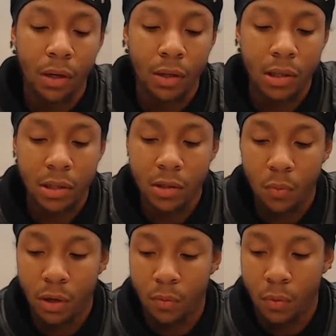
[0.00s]
This is
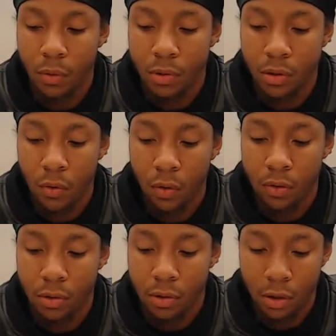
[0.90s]
when we was going,
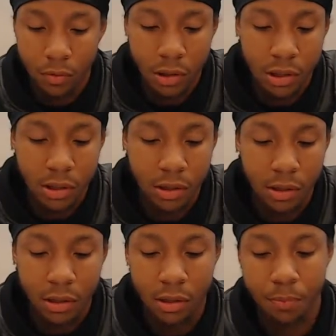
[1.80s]
you know, this
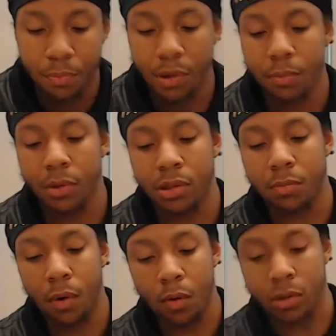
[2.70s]
is pretty much
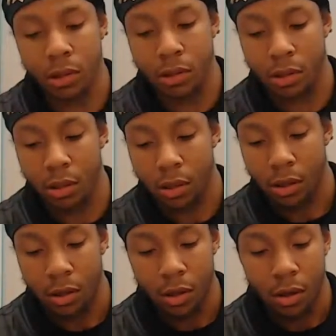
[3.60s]
Moses
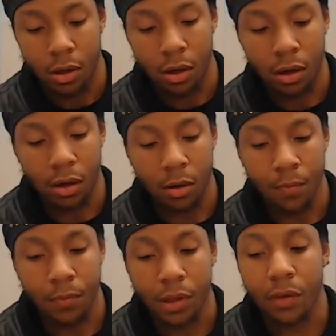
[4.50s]

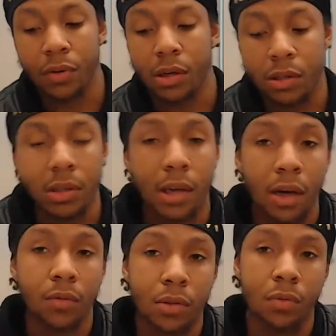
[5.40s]
giving us the
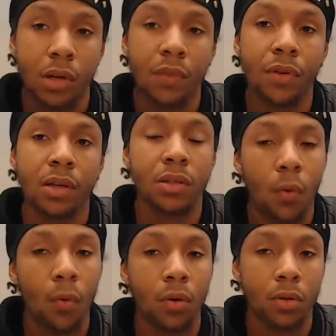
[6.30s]
counsel, giving us
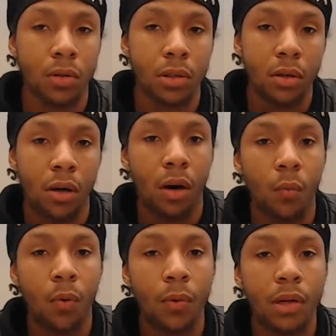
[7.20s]
orders on
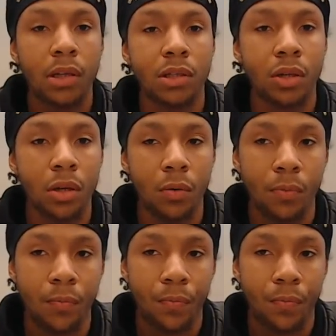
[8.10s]
what we need to do.